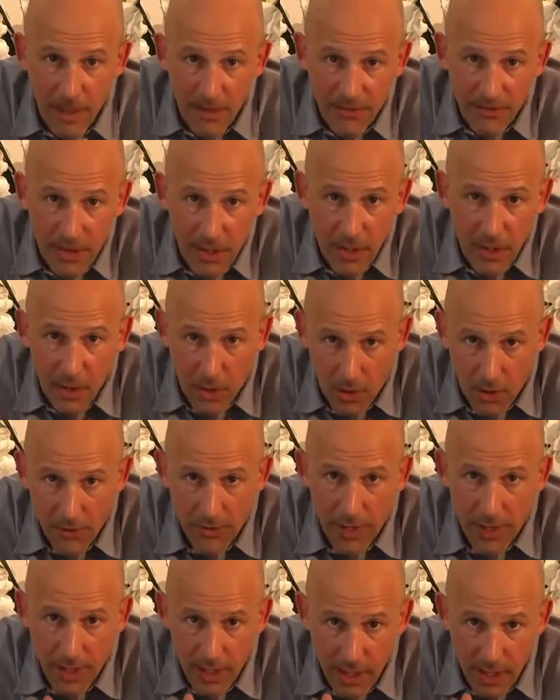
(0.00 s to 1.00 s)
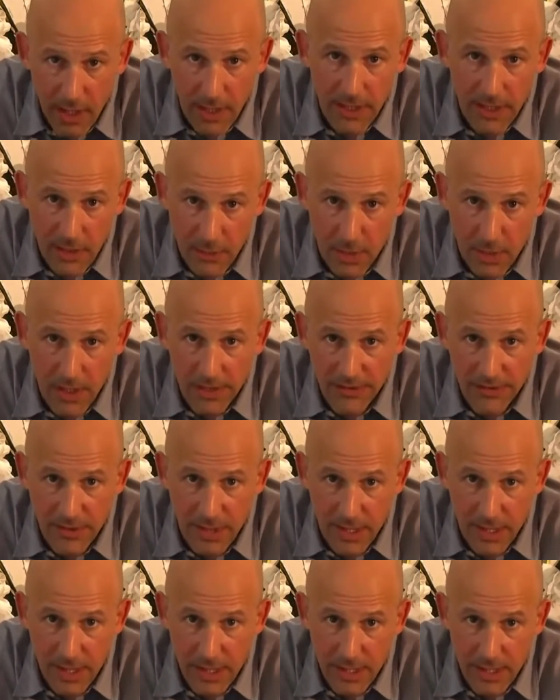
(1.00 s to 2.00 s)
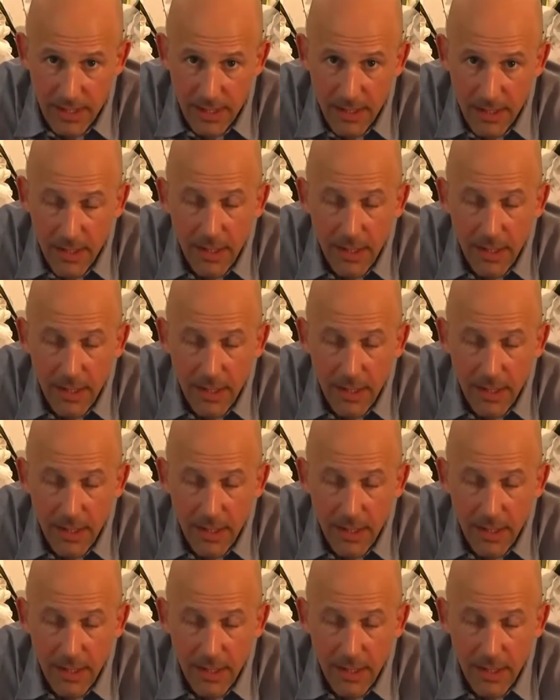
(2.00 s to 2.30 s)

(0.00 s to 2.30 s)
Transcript: asked a lot that I'd like to answer here.